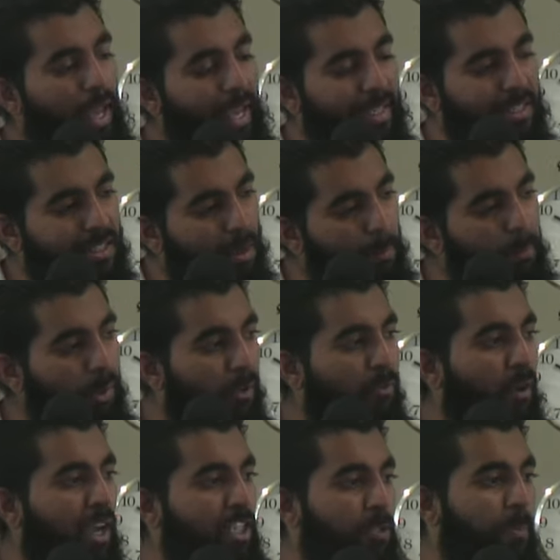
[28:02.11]

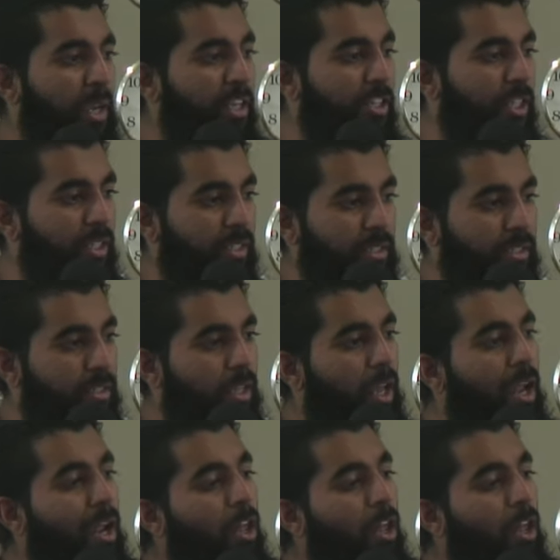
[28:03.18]
exemplifies patience.